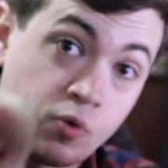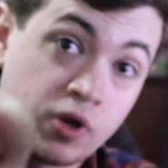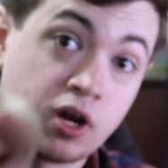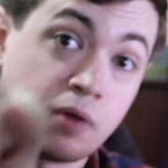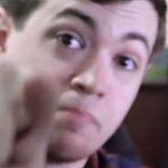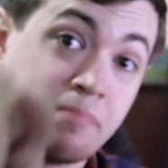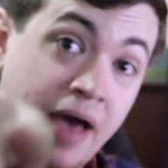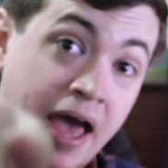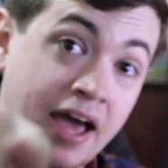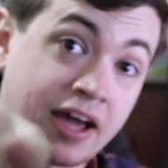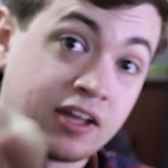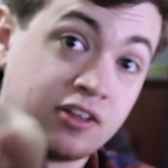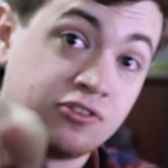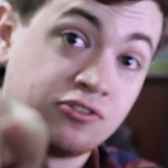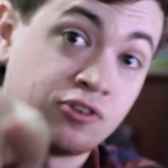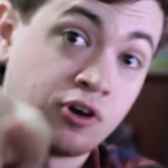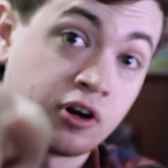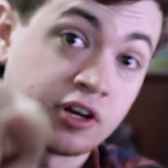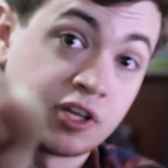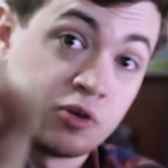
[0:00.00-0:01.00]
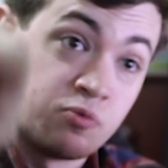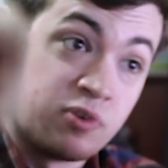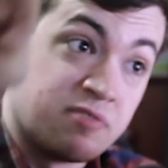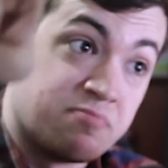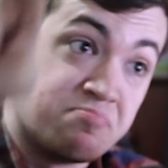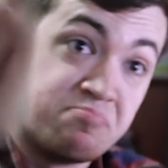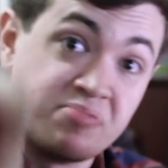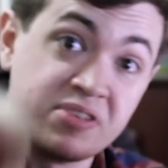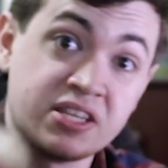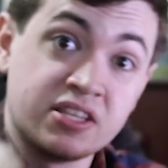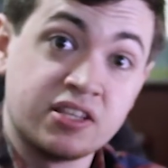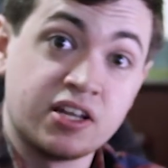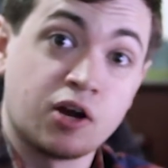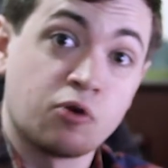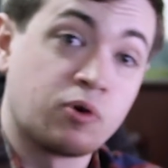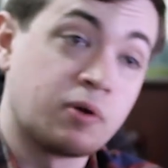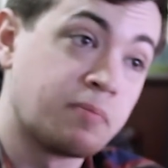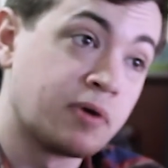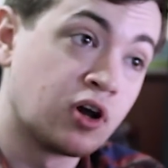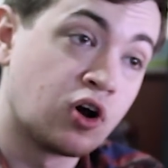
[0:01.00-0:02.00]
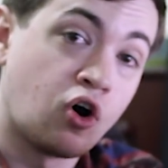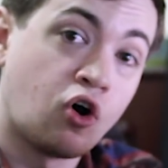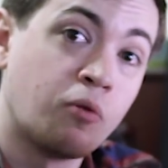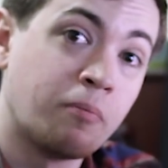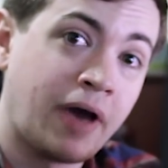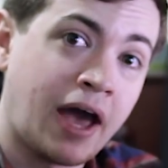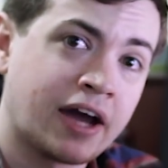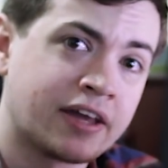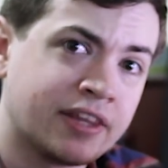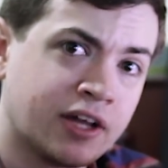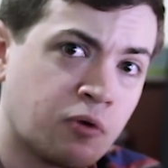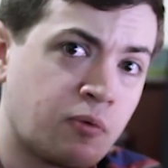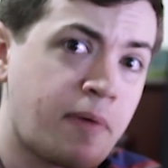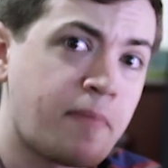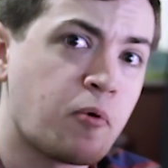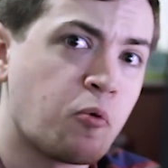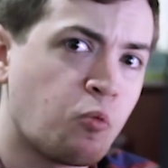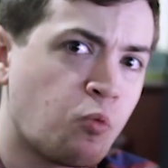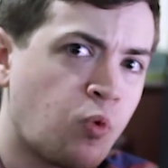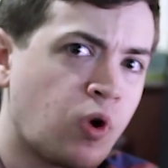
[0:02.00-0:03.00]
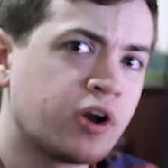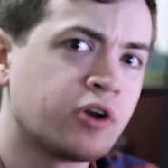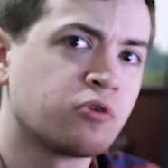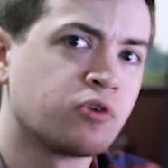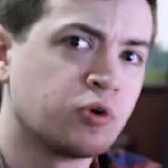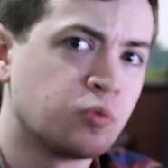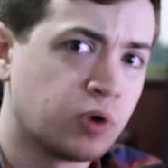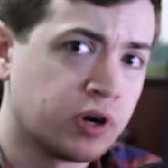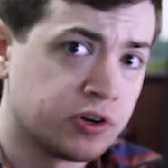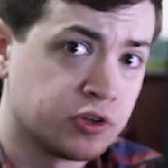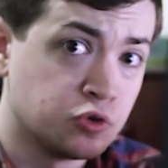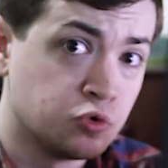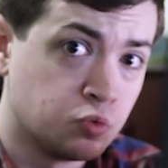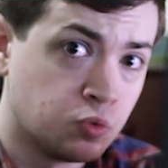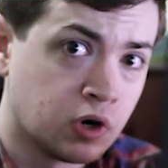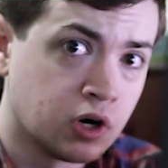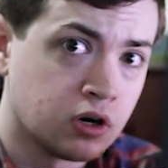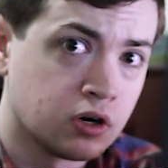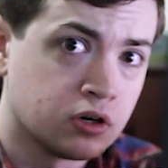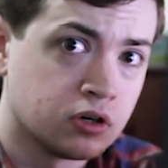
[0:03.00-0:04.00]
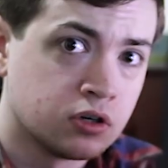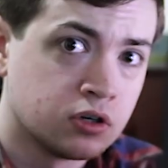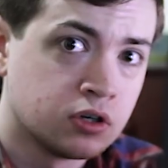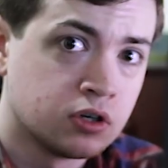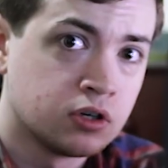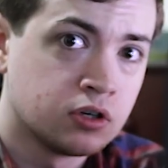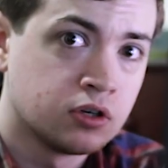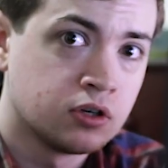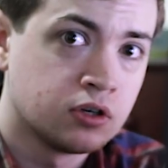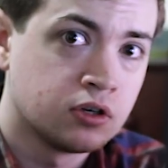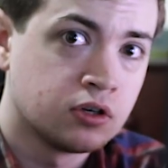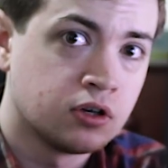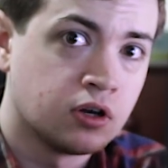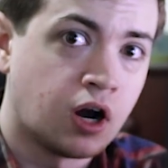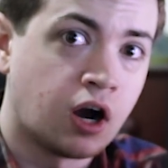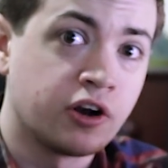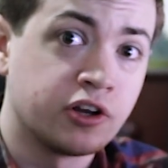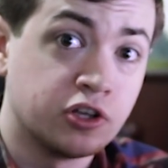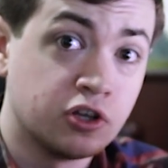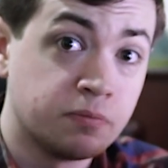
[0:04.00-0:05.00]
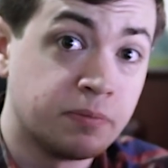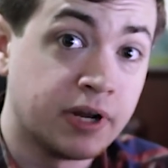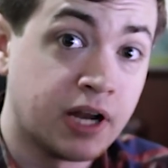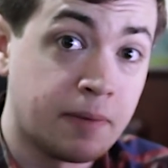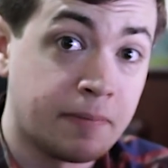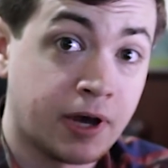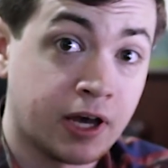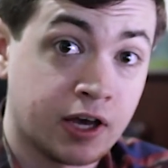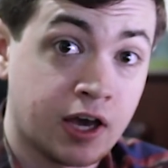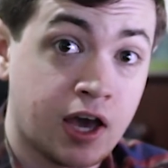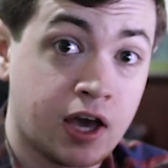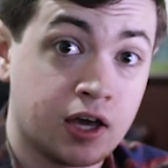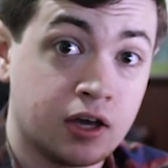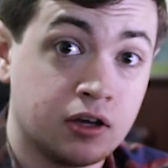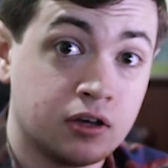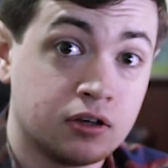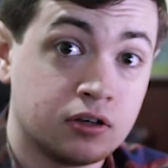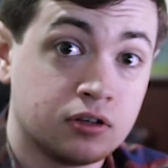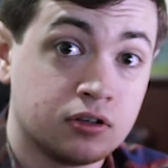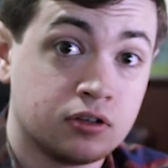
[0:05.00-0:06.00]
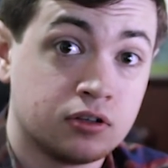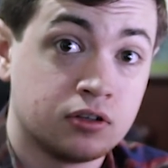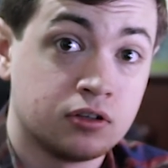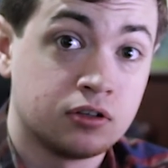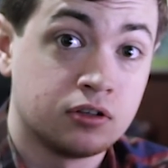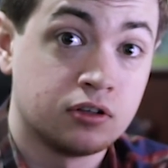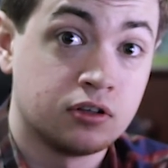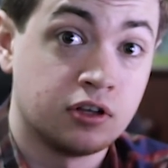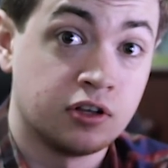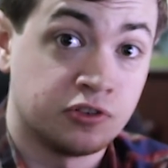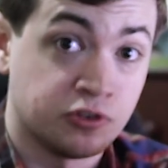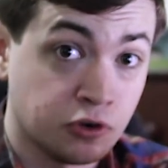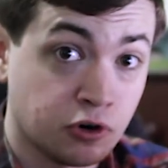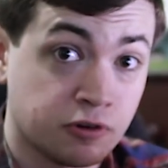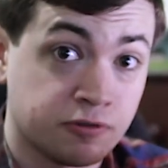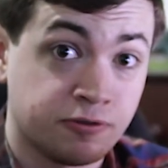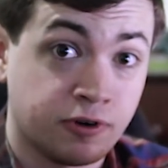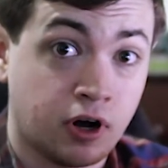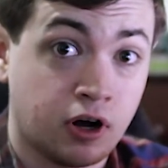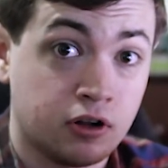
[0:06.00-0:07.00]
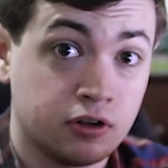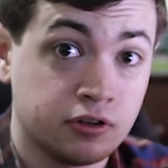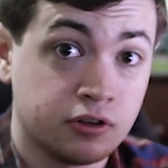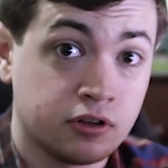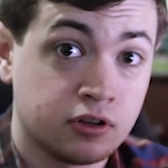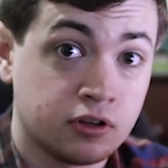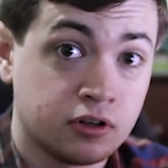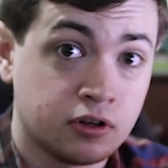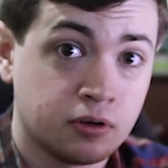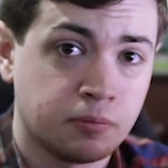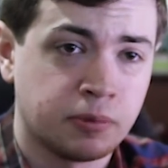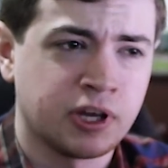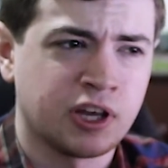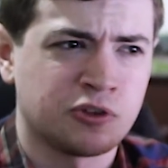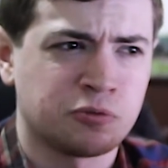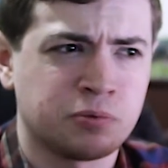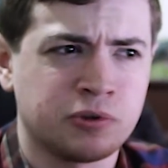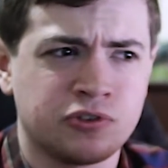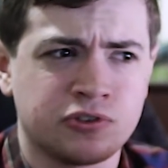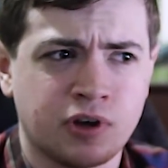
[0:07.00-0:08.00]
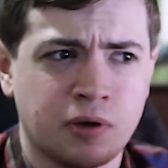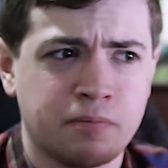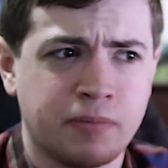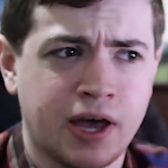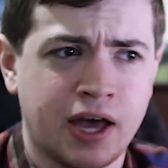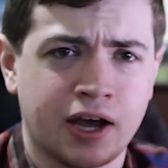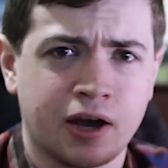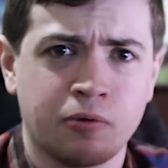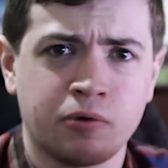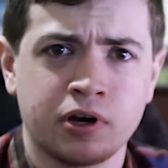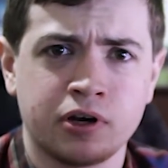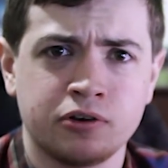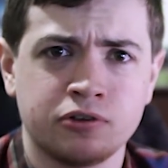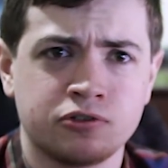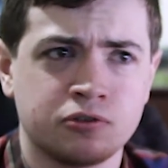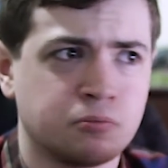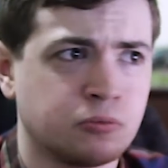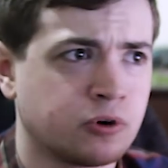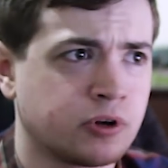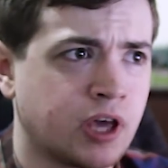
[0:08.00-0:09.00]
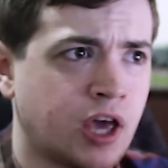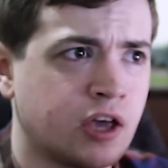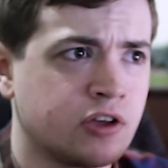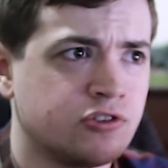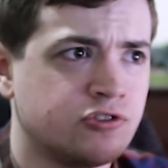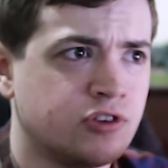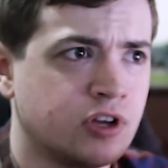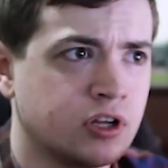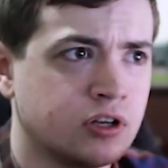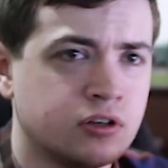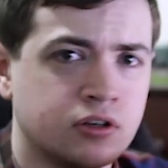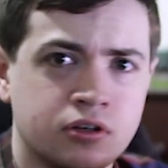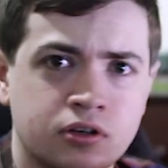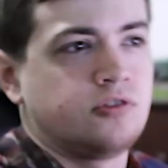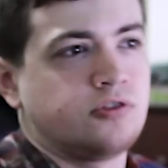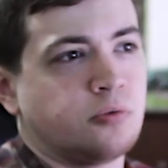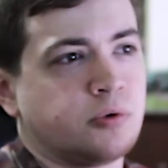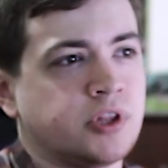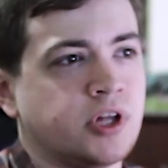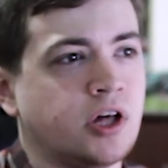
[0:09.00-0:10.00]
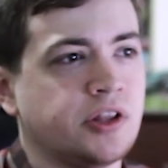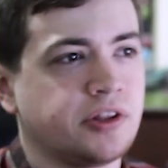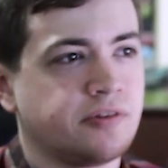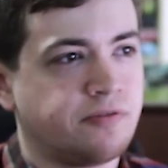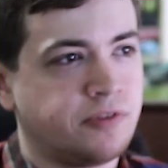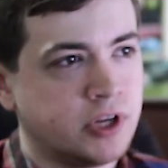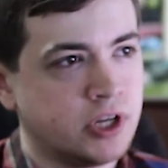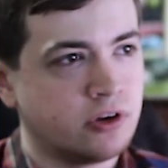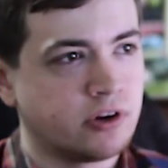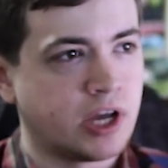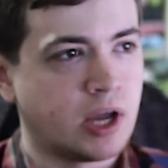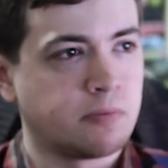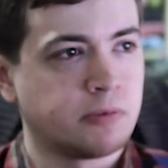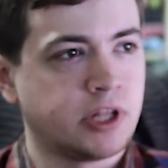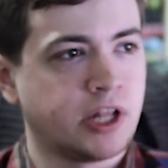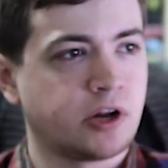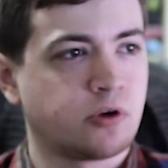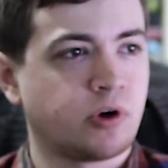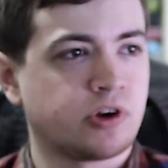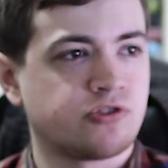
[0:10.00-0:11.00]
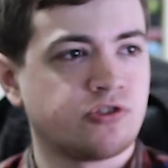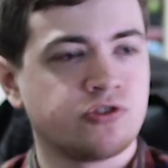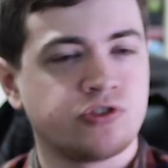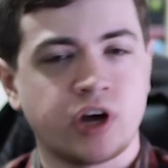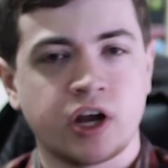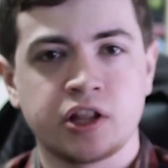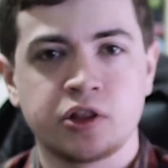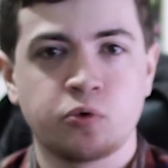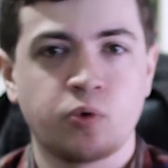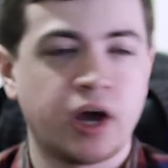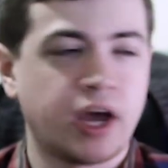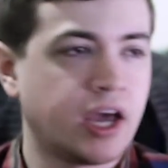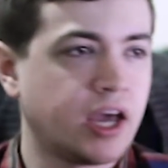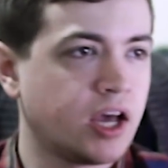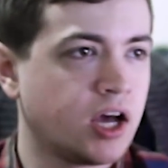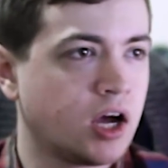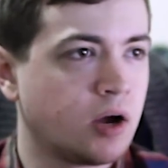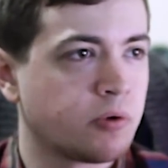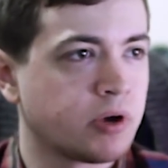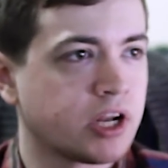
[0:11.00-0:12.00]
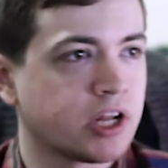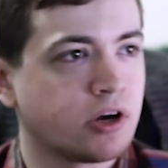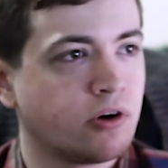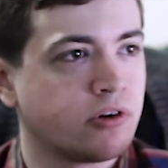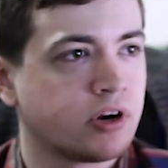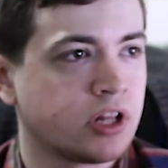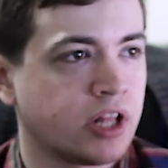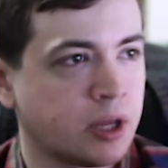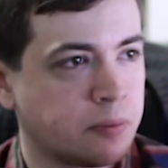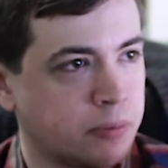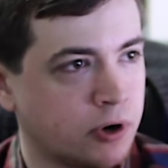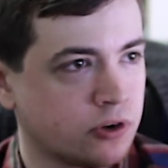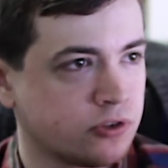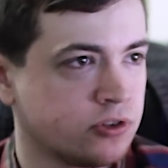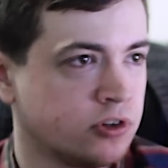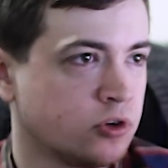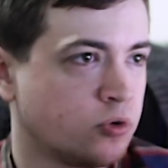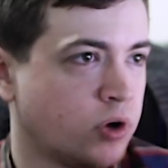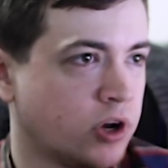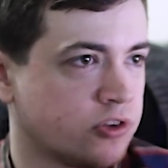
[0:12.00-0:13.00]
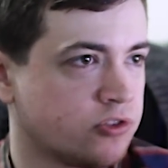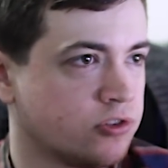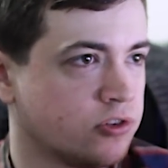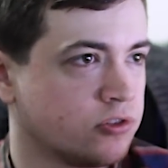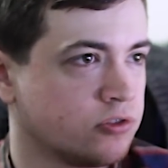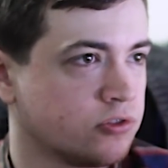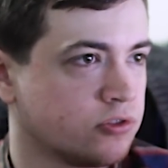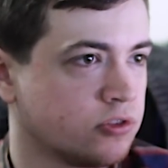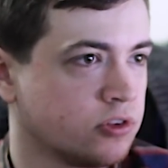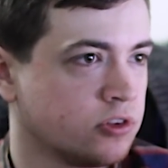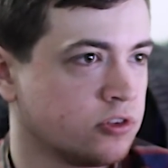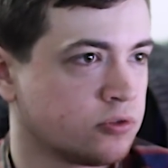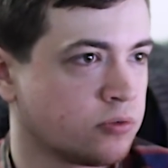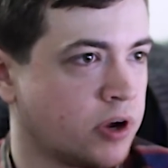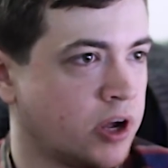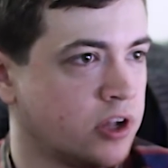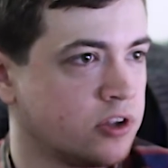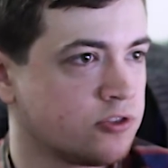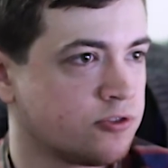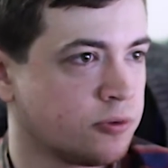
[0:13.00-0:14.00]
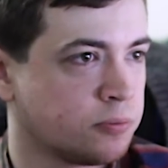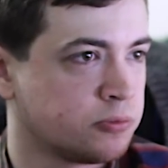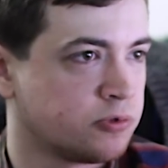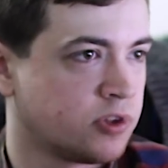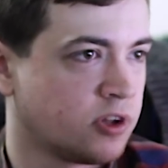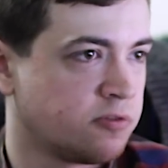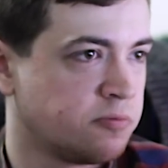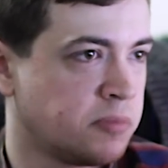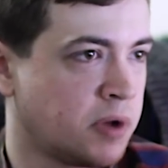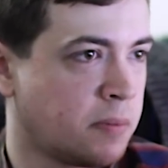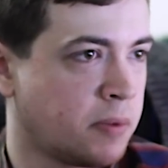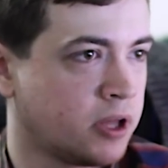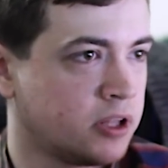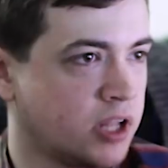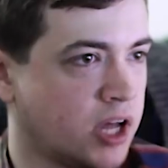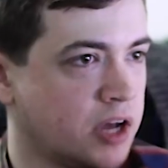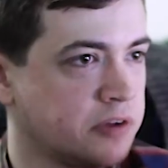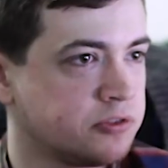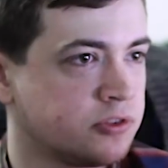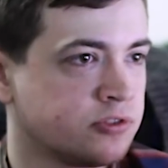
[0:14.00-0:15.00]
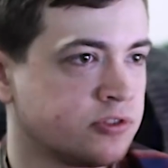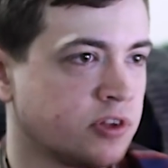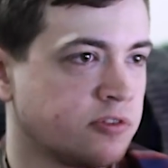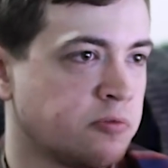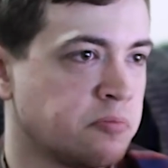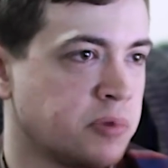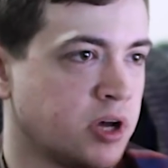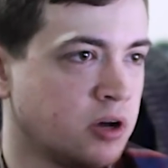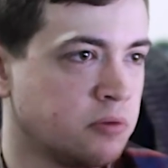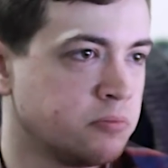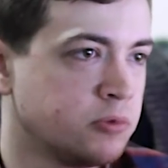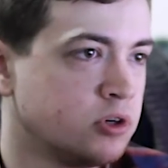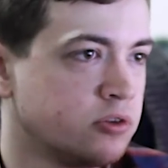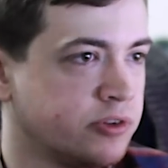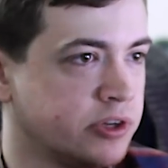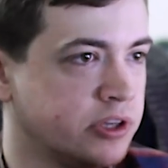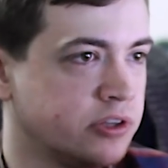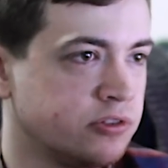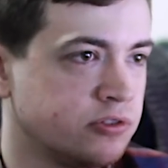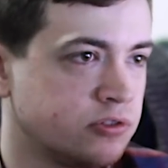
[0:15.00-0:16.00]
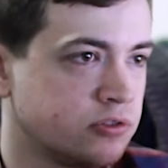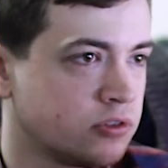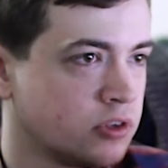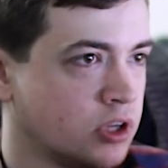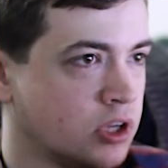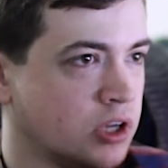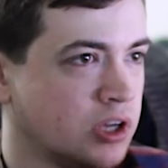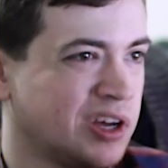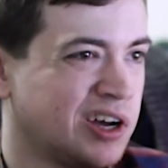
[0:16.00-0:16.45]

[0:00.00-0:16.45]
We are back in Zarky. We've been there. We've been going back there. We've been wondering where you were. Are you been MIA? It's your fault. But yes, please come back. I want to do some more gang shit. So with all the video game related questions out of the way, uh, we're gonna go into like personal questions. These range from stuff about my life to stuff about movies.